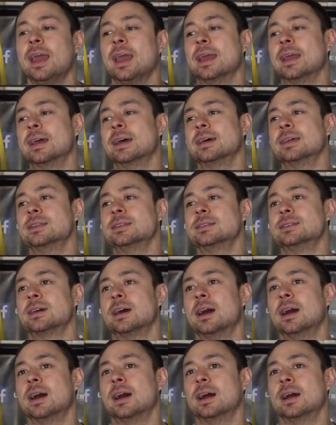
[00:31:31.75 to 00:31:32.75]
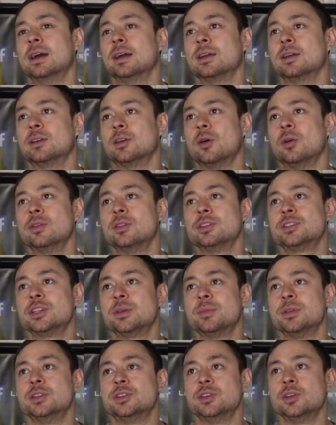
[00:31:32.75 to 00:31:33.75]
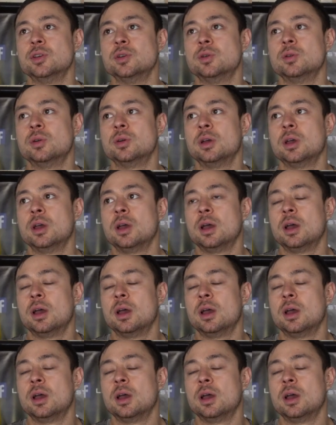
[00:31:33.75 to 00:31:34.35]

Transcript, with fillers: and uh, go to the gym and do